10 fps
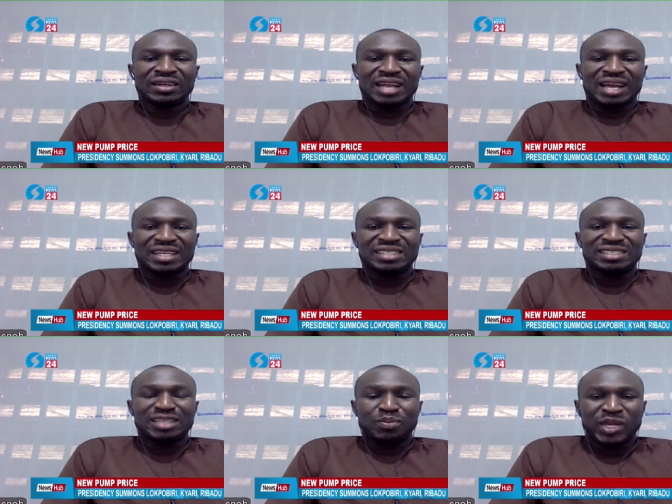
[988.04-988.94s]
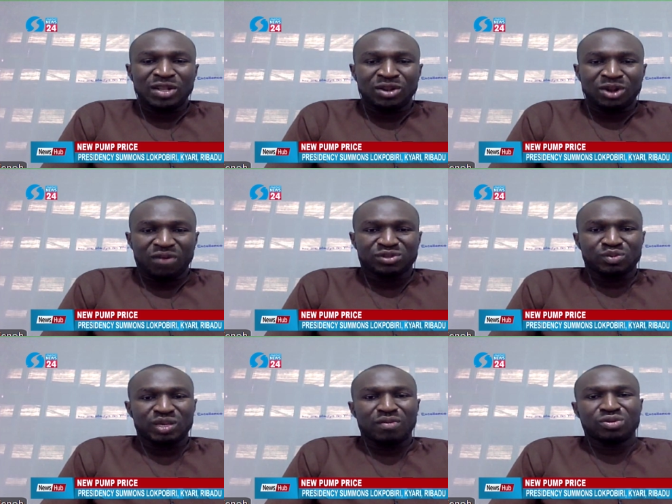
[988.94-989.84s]
that is deep enough to
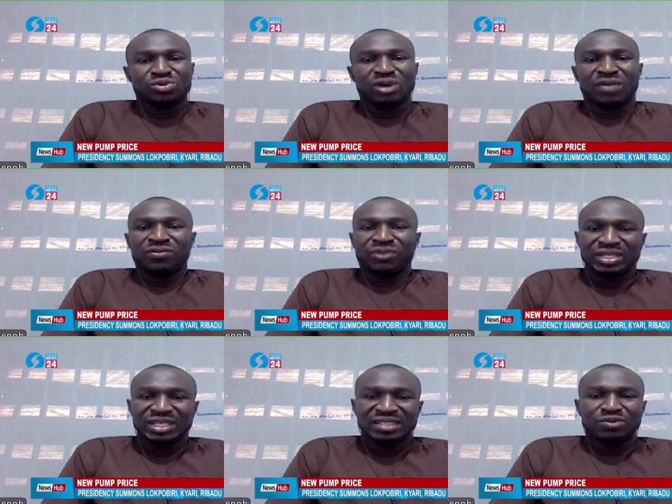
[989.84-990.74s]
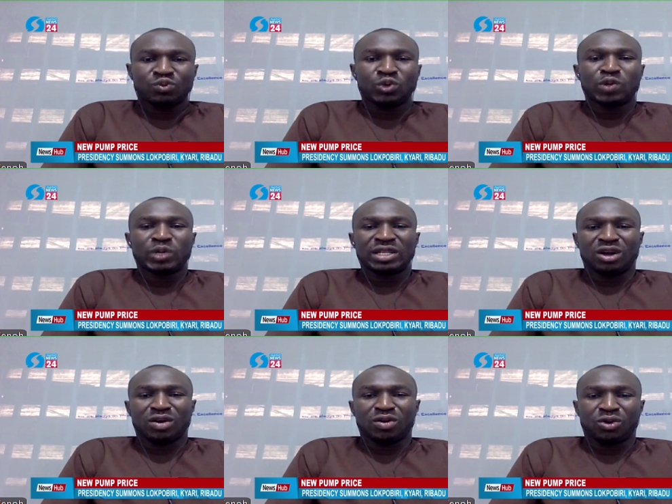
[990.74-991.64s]
be able to afford it, will we
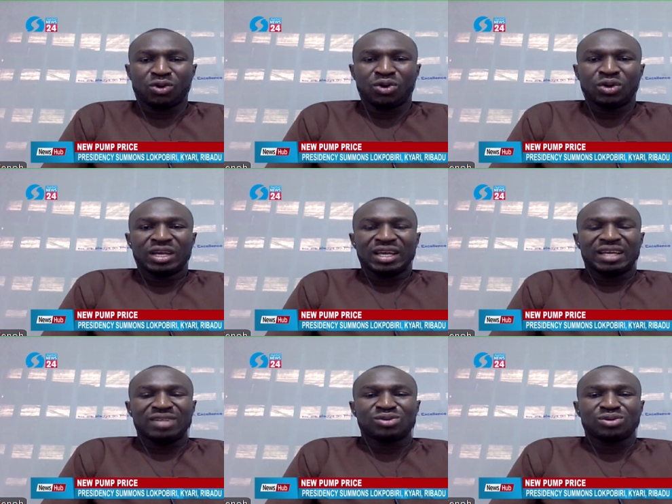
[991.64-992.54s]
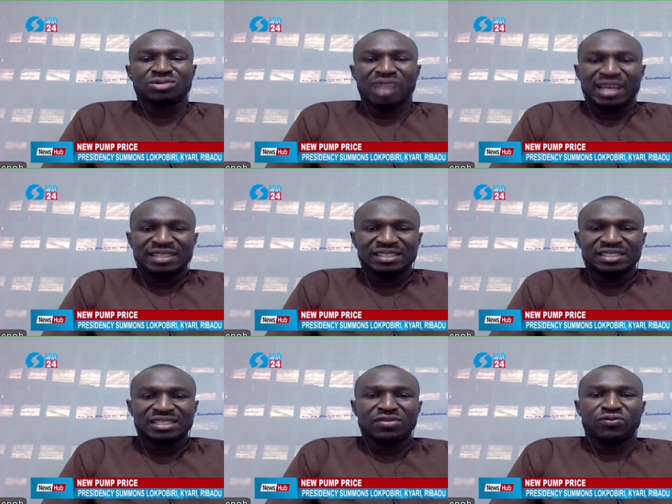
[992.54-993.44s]
not go into
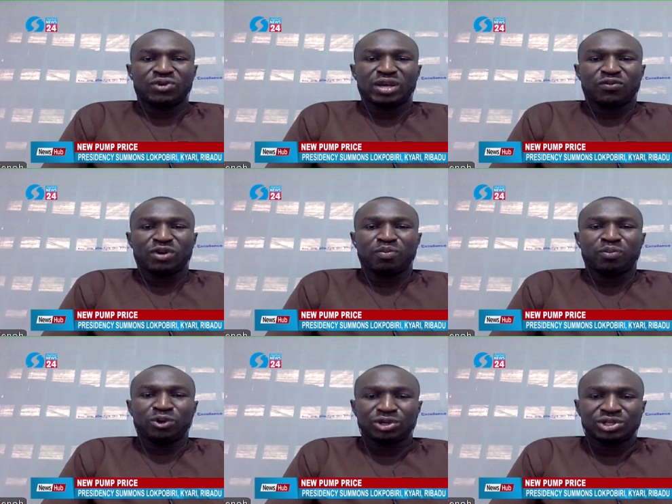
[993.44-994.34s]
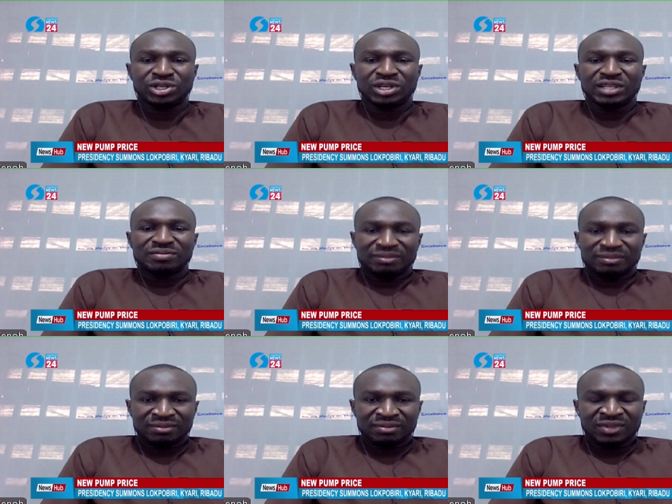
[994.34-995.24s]
crisis if we, if we push
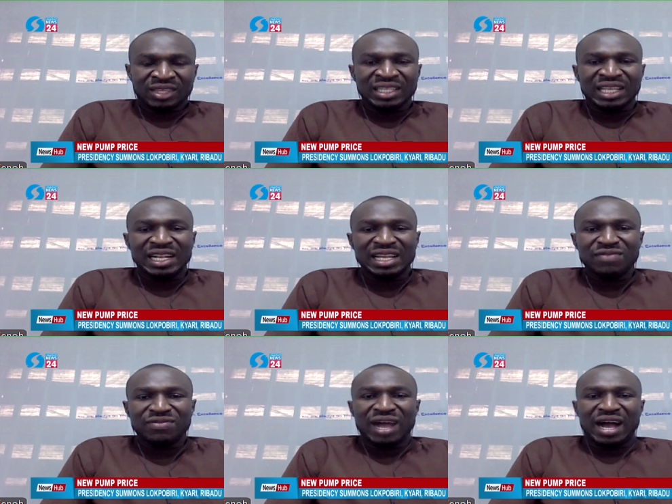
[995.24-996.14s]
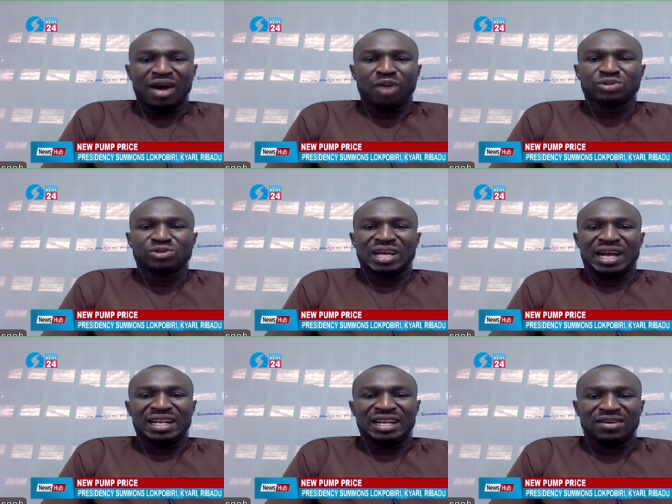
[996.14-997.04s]
the lever up to that
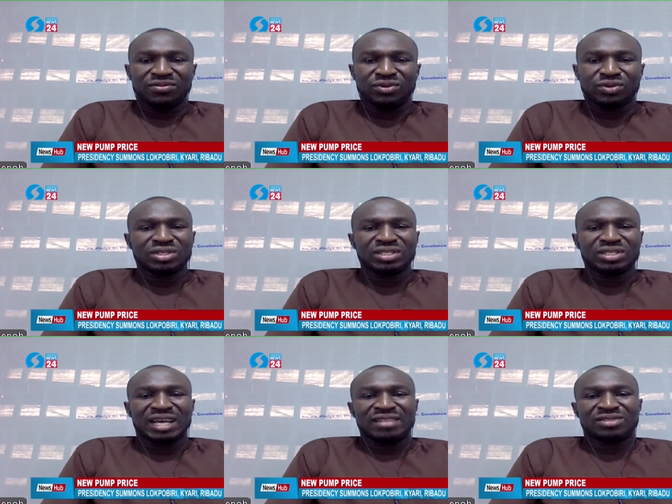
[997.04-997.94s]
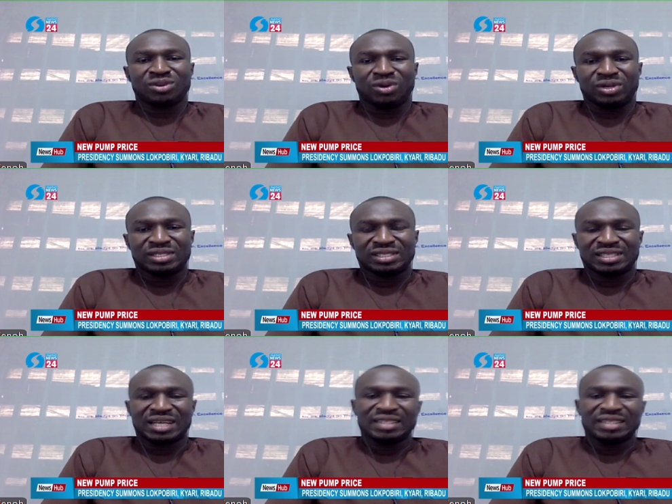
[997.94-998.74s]
level? Those are some things that